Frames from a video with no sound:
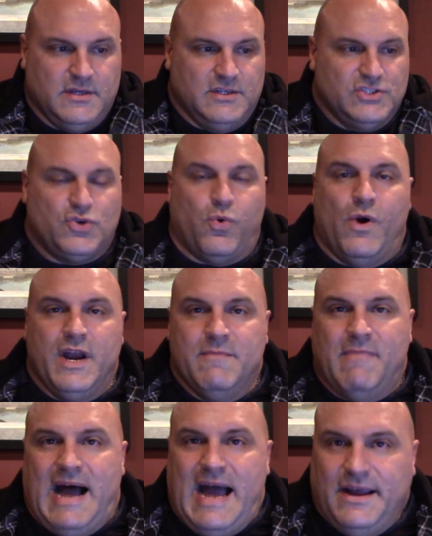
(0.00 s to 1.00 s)
20
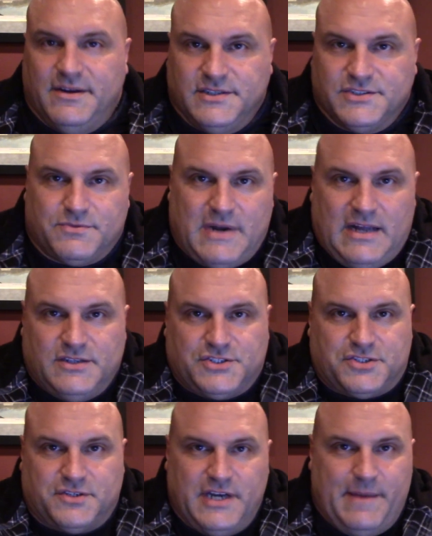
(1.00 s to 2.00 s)
miles round
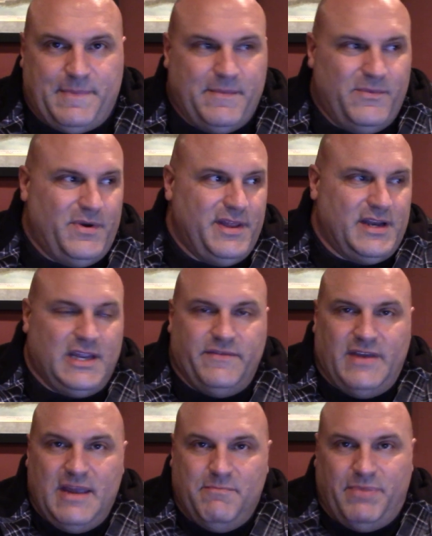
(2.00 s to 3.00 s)
trip, and what are they going to
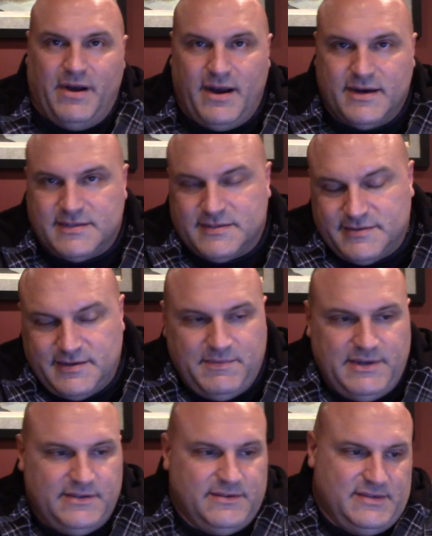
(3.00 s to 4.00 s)
give you, $8? I
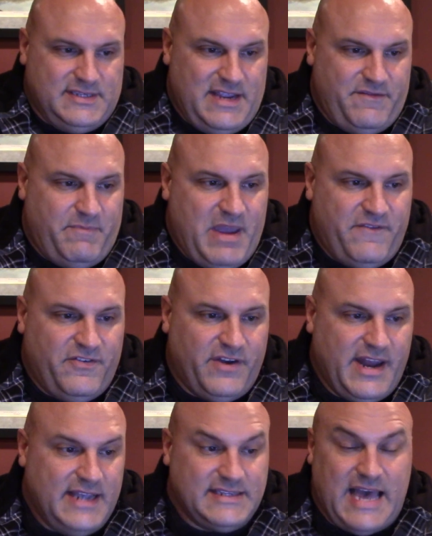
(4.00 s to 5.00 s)
mean, does that even pay for your
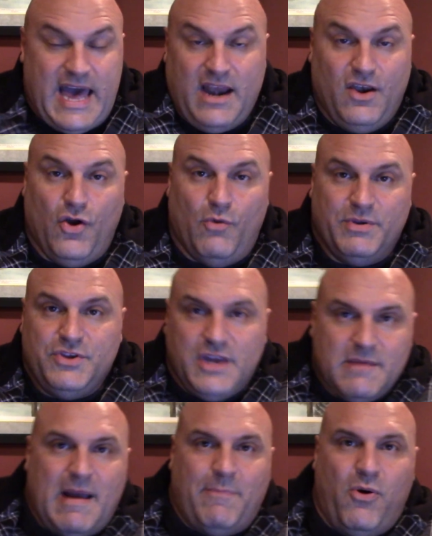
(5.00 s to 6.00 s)
gas? I don't know, but you
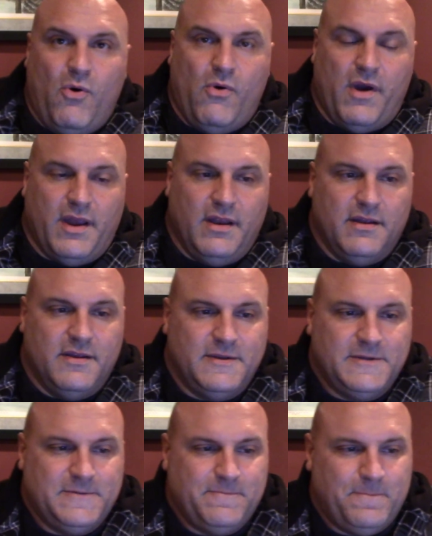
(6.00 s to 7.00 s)
get my point.
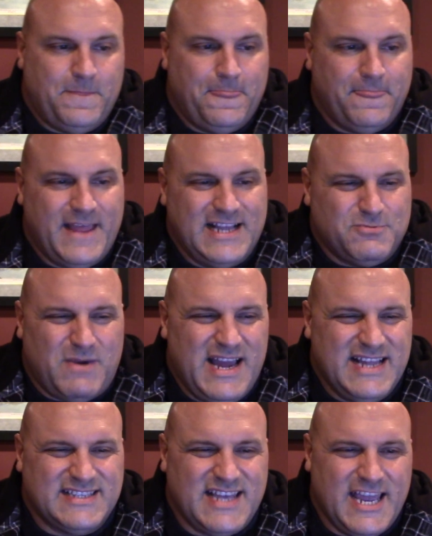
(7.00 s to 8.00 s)
That's why
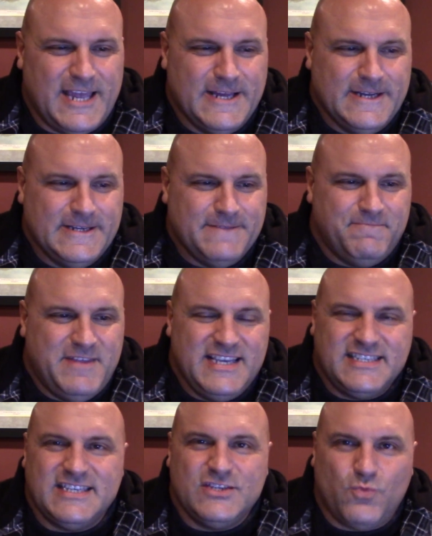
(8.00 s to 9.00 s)
it's like,
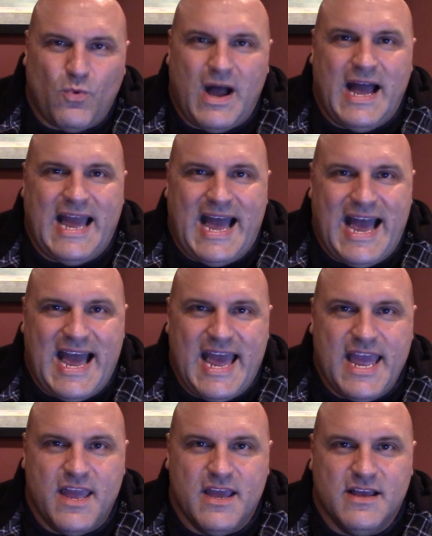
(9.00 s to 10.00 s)
this is why
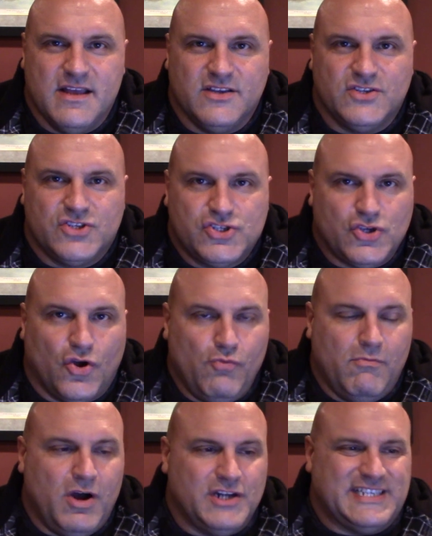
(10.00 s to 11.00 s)
I so
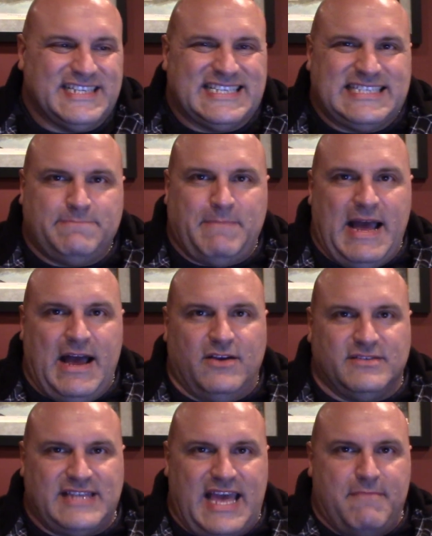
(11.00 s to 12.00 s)
much
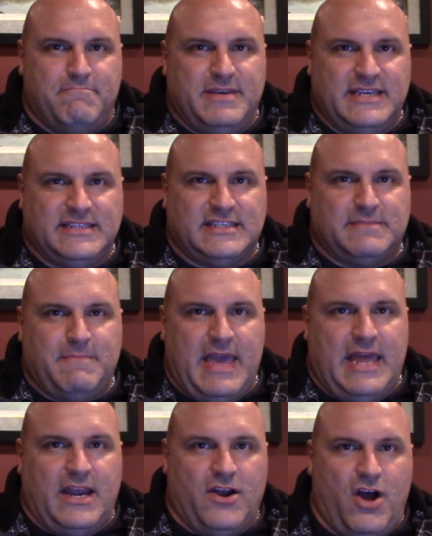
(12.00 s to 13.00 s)
espouse that
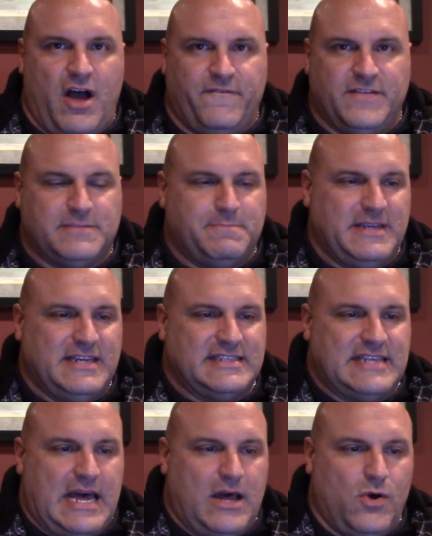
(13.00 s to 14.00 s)
businessman in office, because
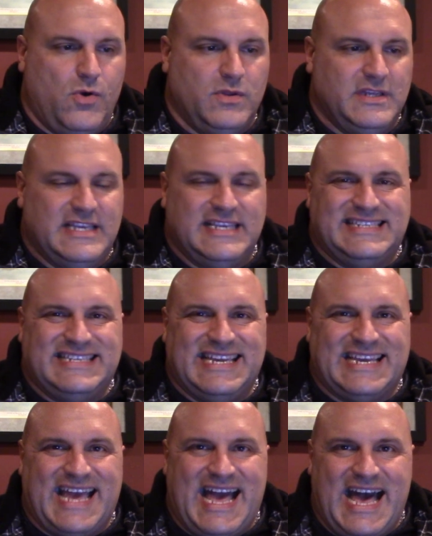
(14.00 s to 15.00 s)
not only is the
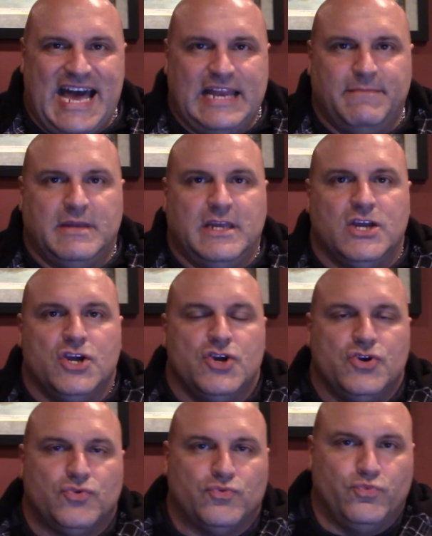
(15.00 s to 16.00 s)
economy
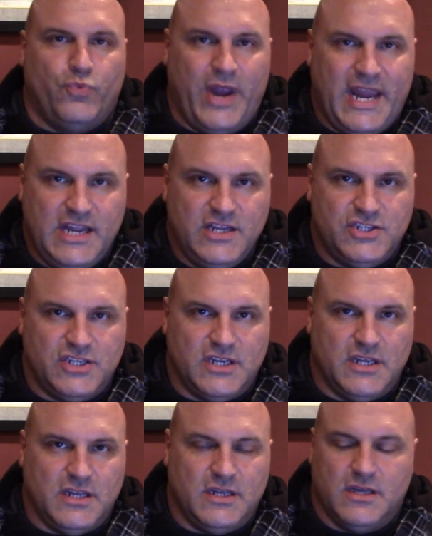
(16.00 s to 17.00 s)

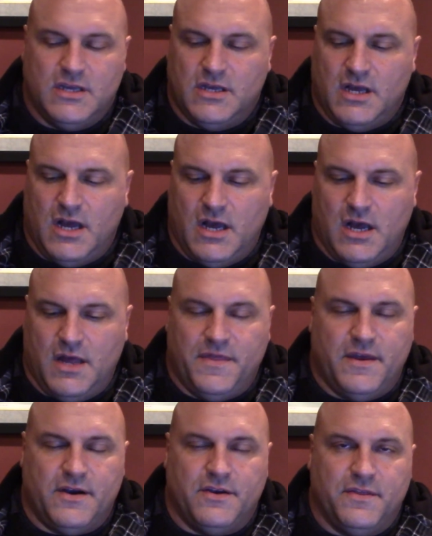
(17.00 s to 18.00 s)
raging,
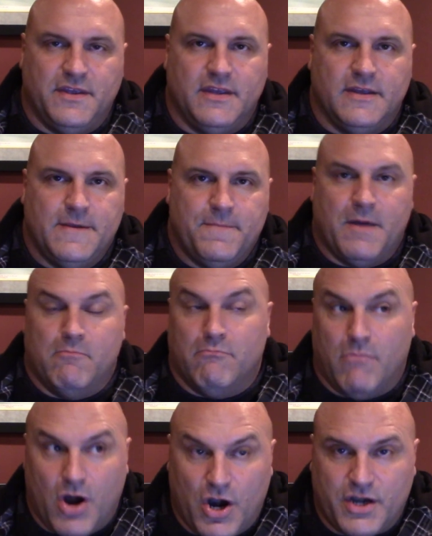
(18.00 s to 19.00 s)
the
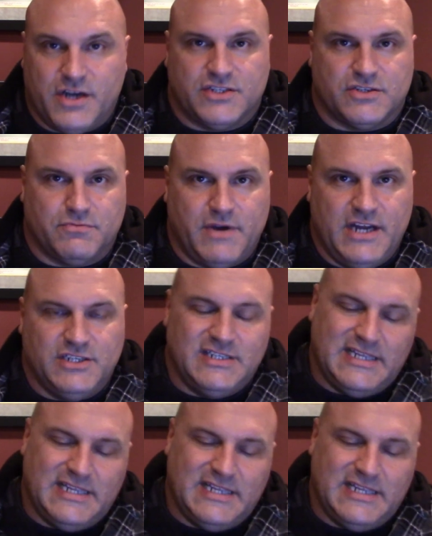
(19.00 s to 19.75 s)
markets are raging. The